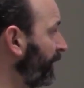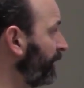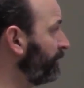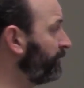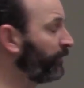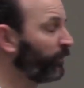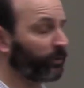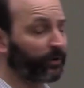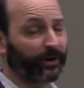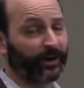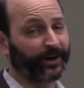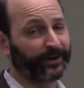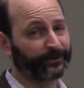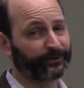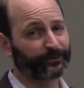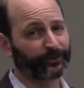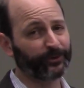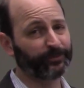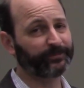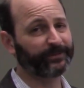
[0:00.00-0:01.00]
for
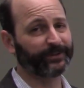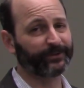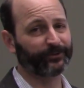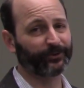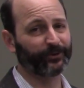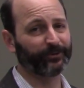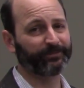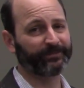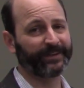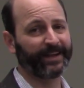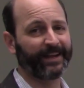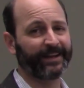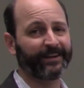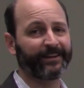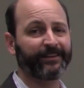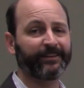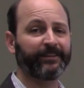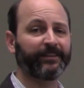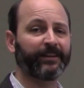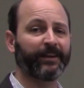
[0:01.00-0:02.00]
ungrouped and grouped data.